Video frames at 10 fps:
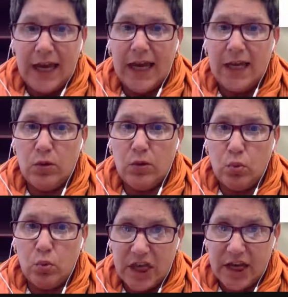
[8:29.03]
in
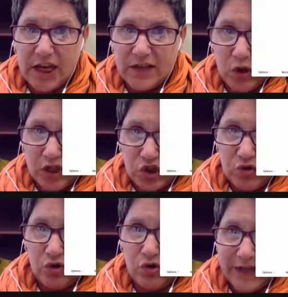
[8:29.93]
which case once
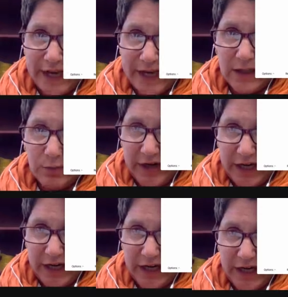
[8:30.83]
you create the
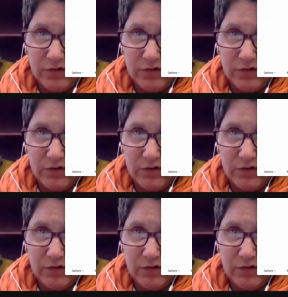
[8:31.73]
breakout